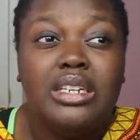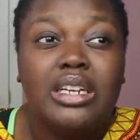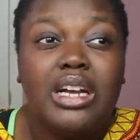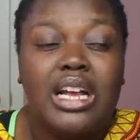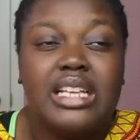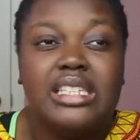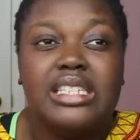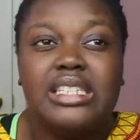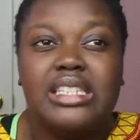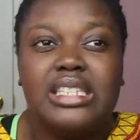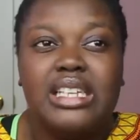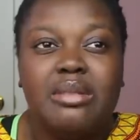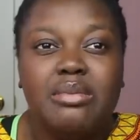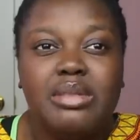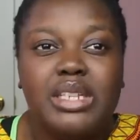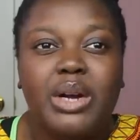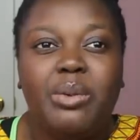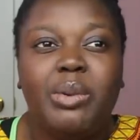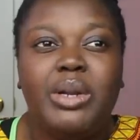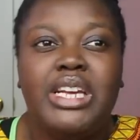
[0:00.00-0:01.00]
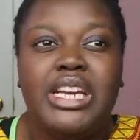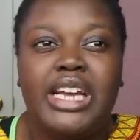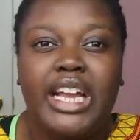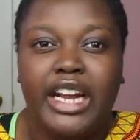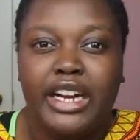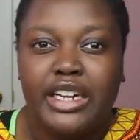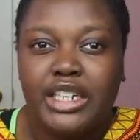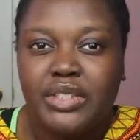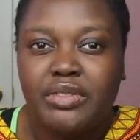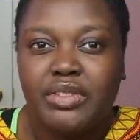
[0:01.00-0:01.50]
because it seems like when he
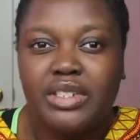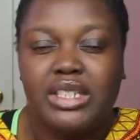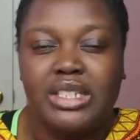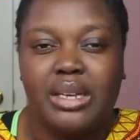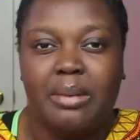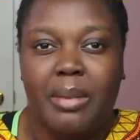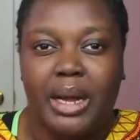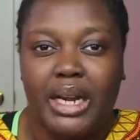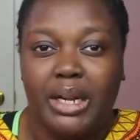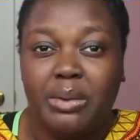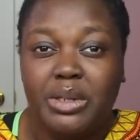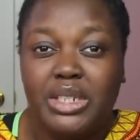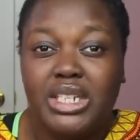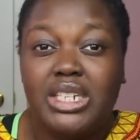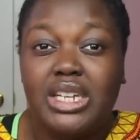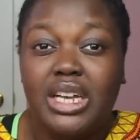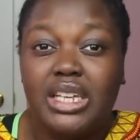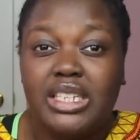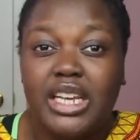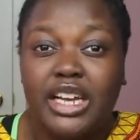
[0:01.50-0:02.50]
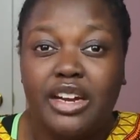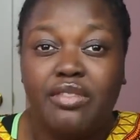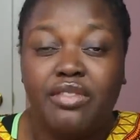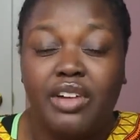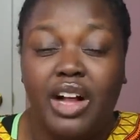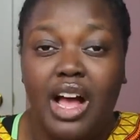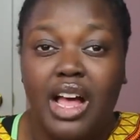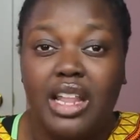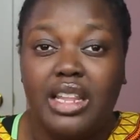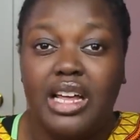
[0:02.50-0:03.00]
cares for somebody, which he does care
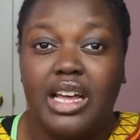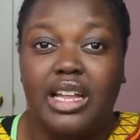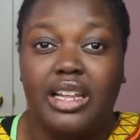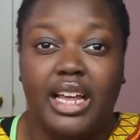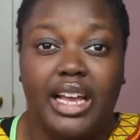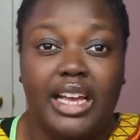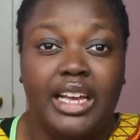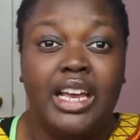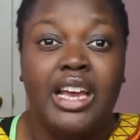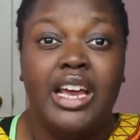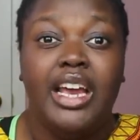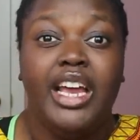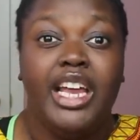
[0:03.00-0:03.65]
for Ella, like,